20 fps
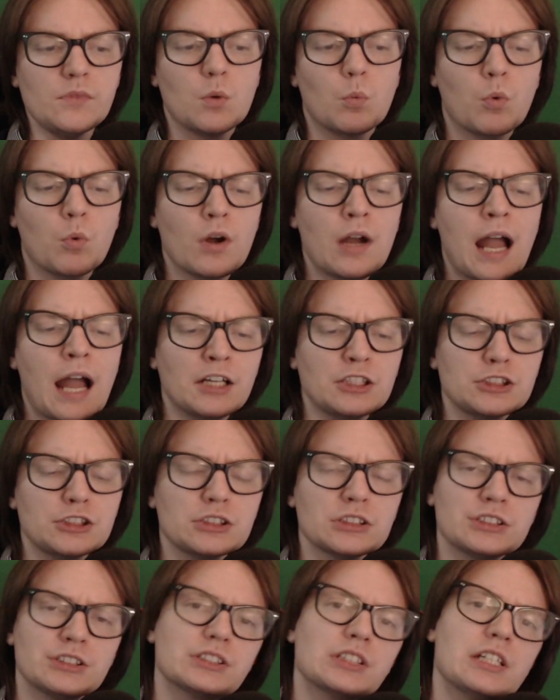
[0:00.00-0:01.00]
we're
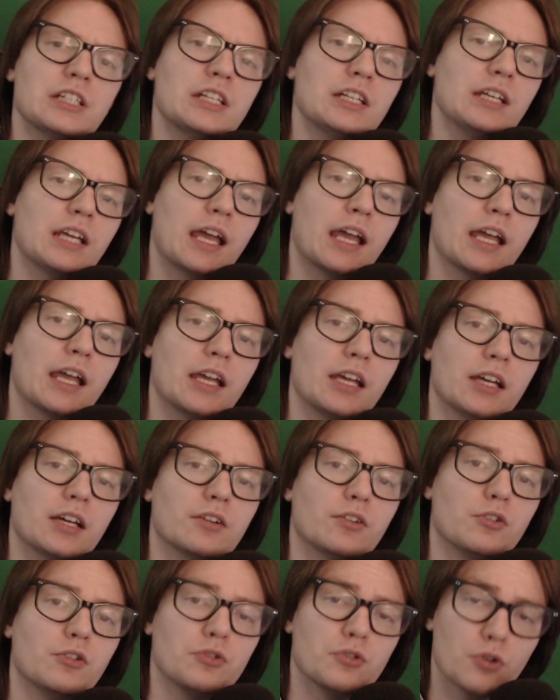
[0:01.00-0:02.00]
actually seeing a
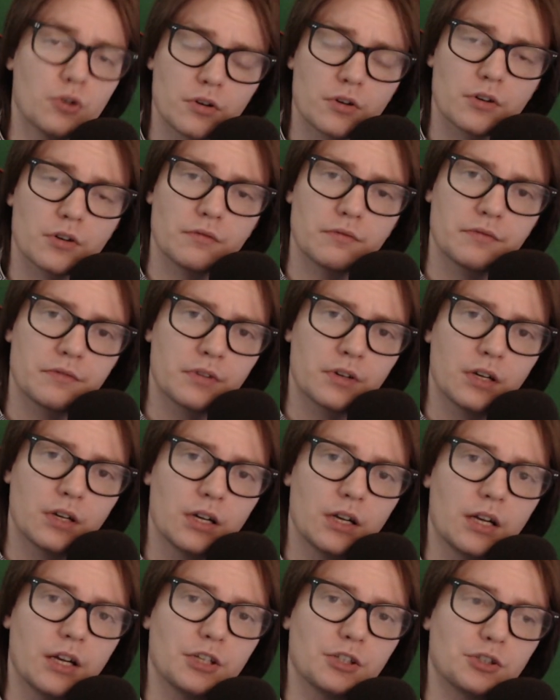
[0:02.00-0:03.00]
nerf
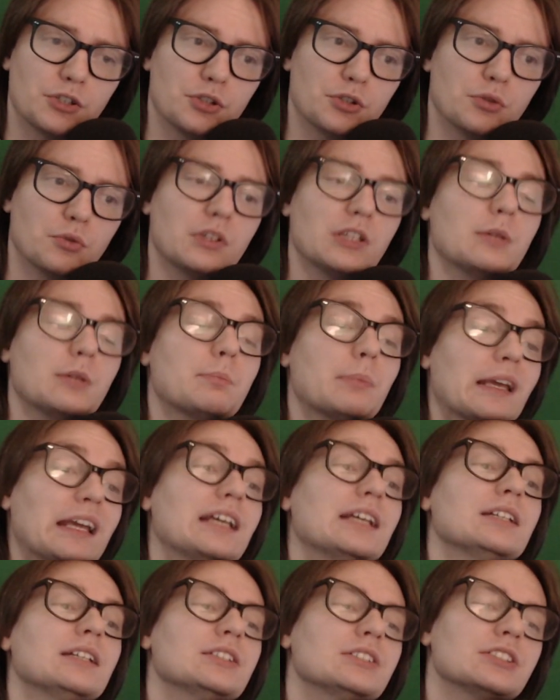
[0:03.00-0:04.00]
to the
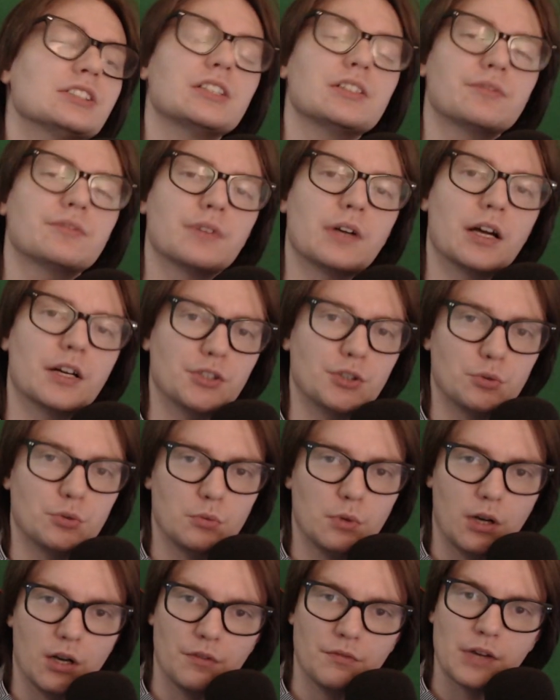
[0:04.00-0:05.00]
PC value
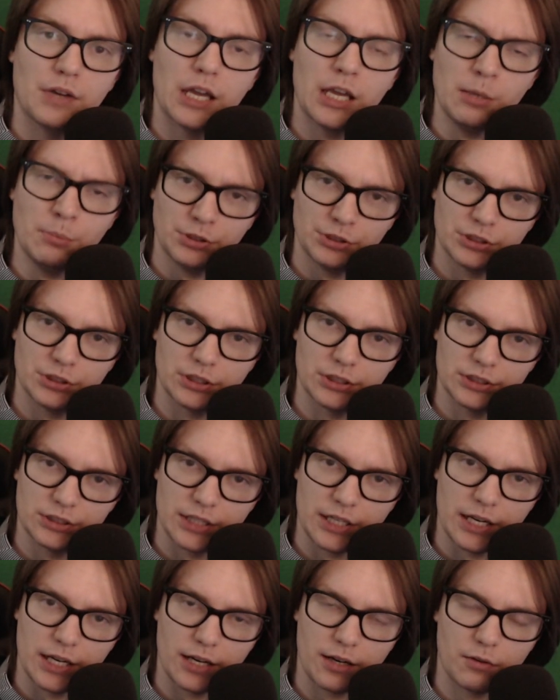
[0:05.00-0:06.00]
of aim assist
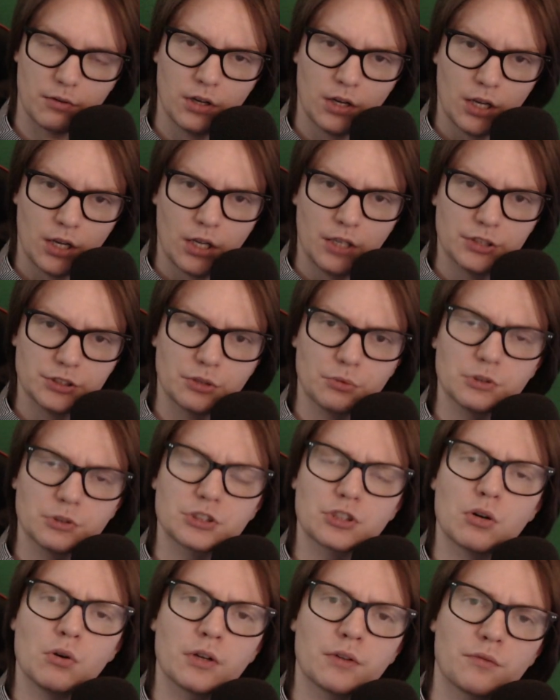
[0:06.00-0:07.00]
now. So it's
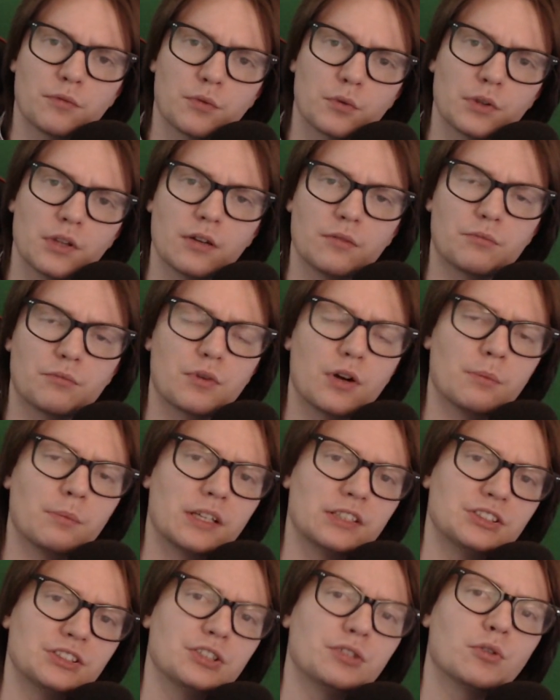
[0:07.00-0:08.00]
going from
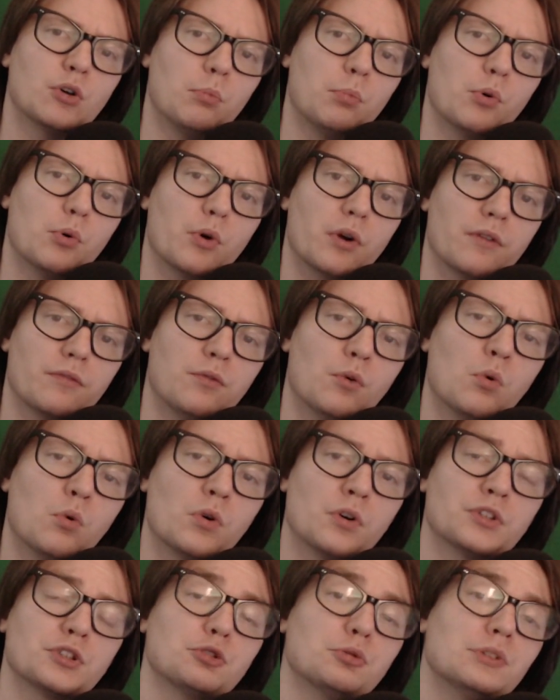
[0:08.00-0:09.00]
that zero point
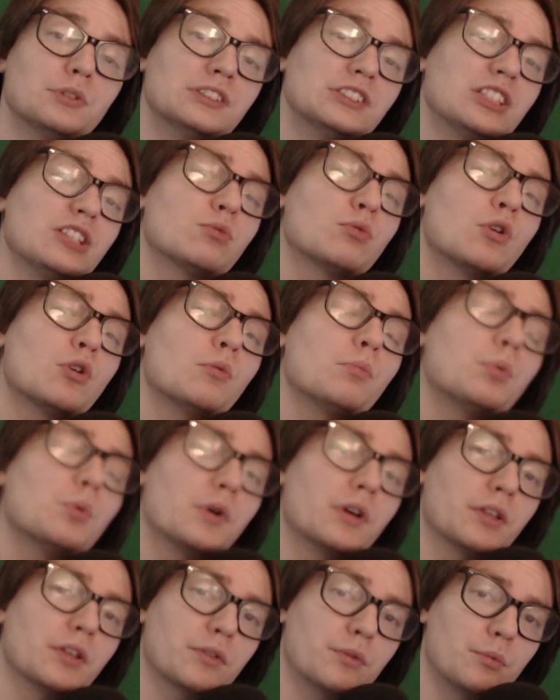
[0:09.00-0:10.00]
0.4 to a zero
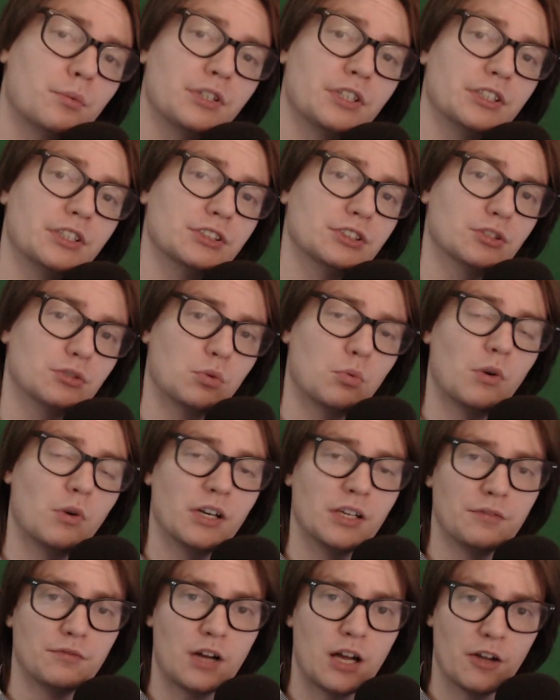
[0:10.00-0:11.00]
point 0.3. So
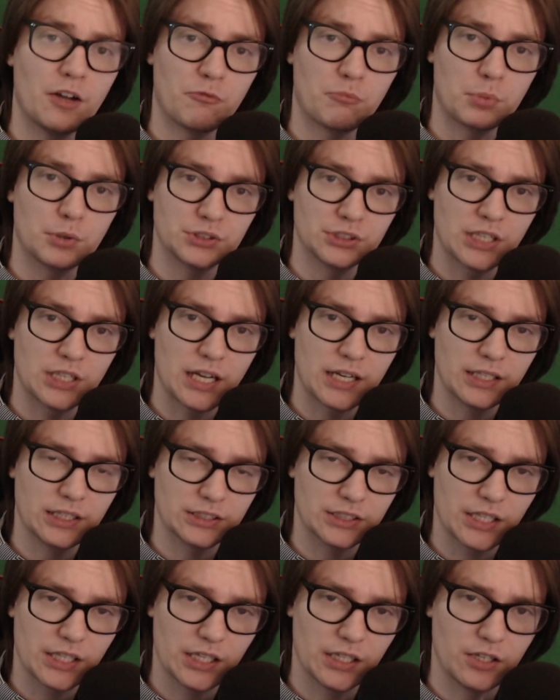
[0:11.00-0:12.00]
25%
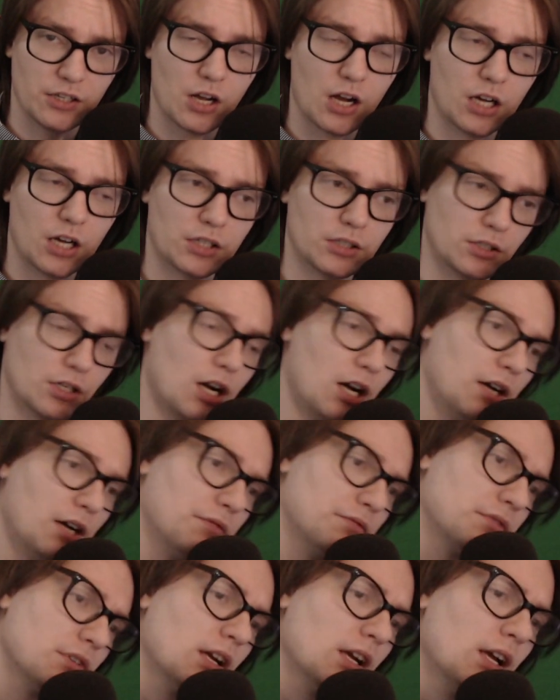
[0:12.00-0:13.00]
is getting knocked
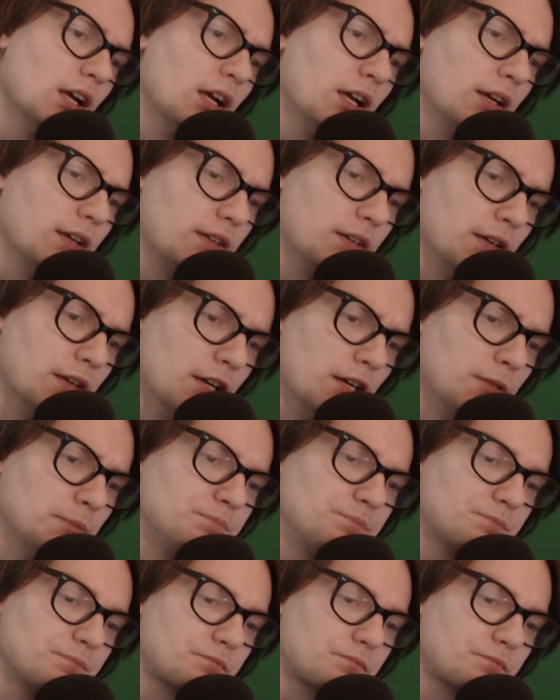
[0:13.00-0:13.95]
off, you know,